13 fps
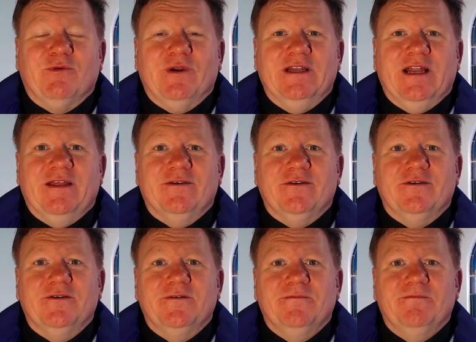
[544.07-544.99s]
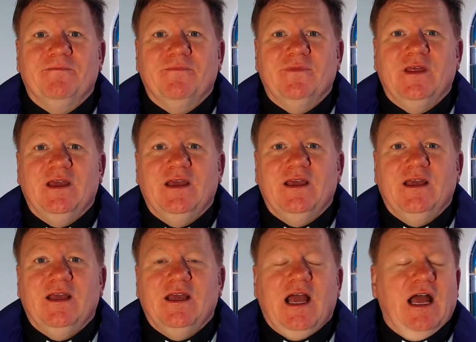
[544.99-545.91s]
with one another
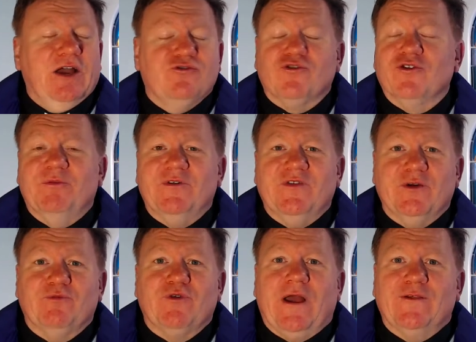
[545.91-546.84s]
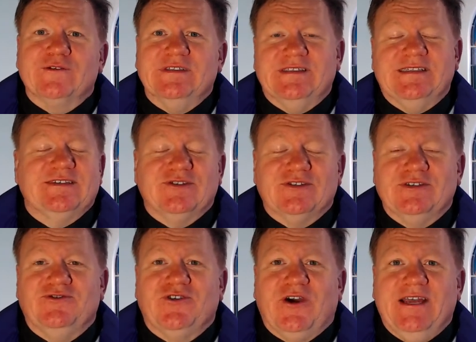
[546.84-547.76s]
a group of their brothers and
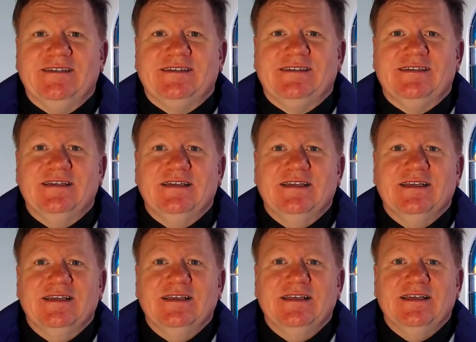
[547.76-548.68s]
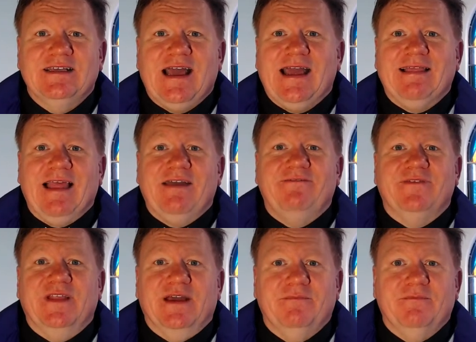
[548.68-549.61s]
sisters in Christ had
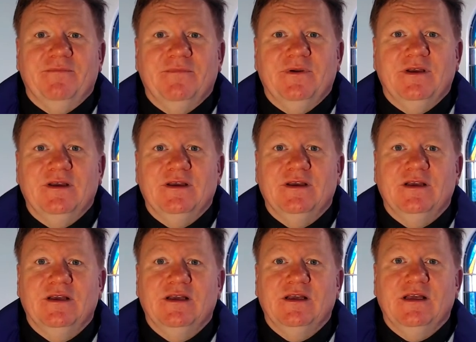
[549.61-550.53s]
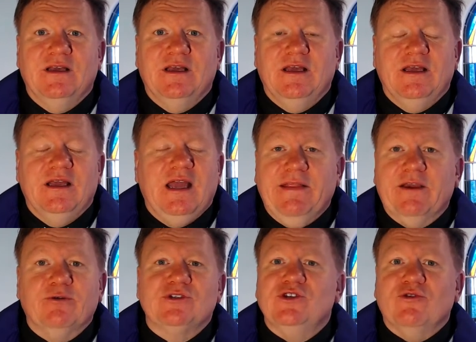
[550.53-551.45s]
left them. And
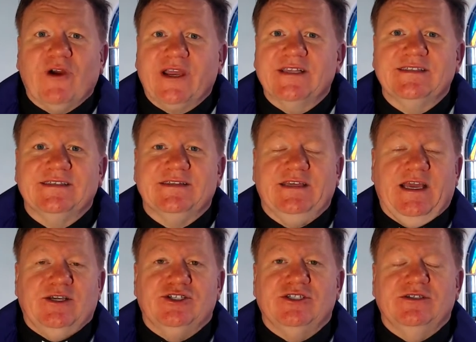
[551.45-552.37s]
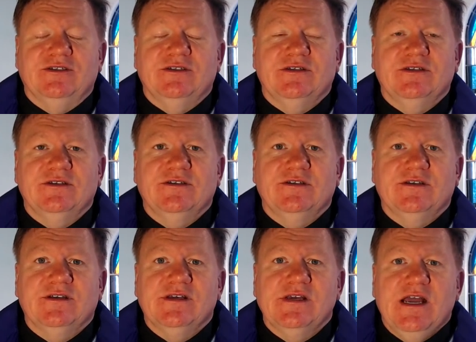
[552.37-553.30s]
there was no reconciliation.
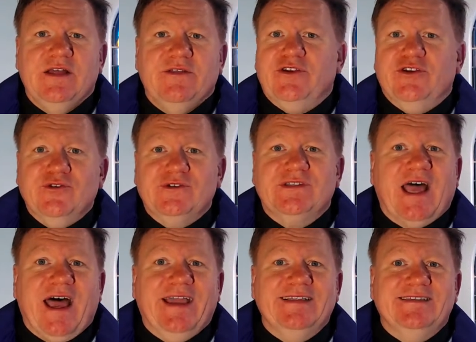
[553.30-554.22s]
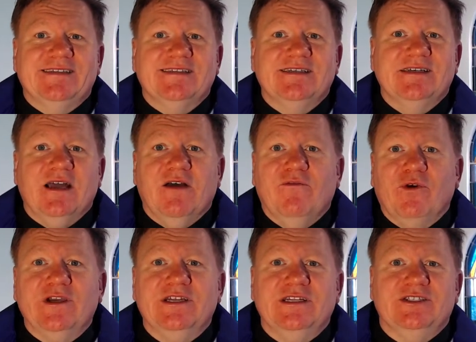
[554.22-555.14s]
The two sides
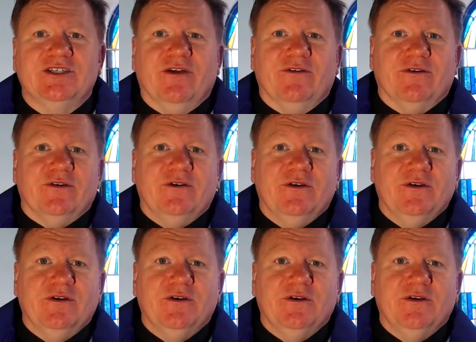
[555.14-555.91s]
avoided each other.